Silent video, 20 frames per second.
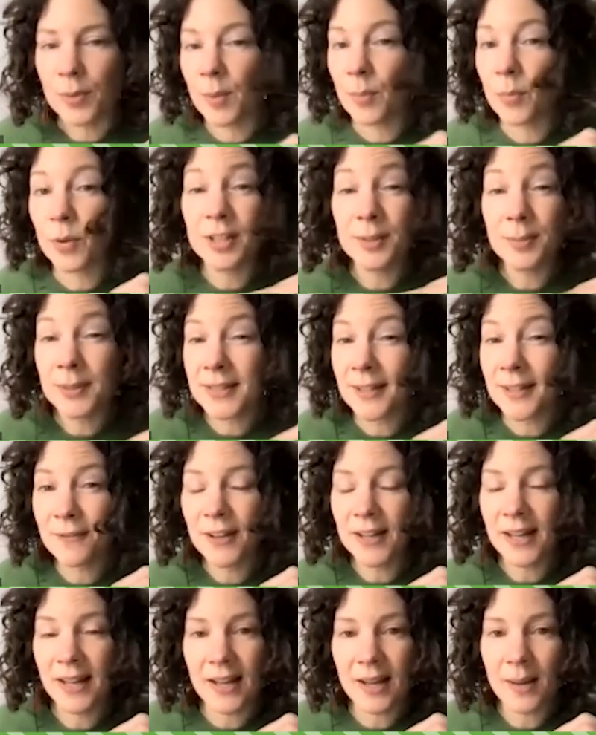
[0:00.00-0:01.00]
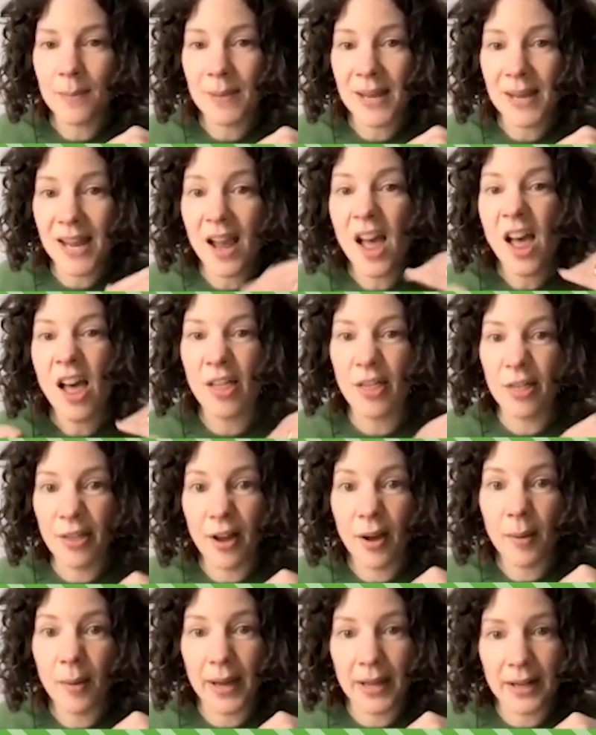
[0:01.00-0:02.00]
The more specific it can be,
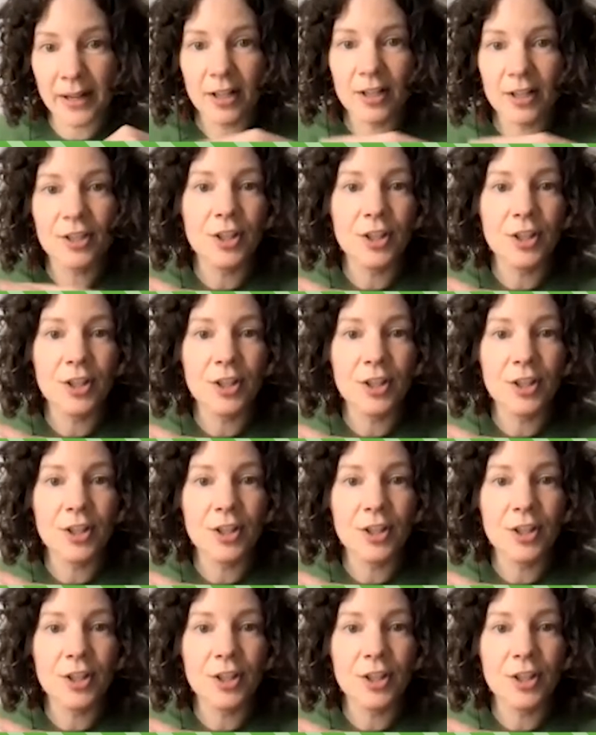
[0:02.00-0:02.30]
the better.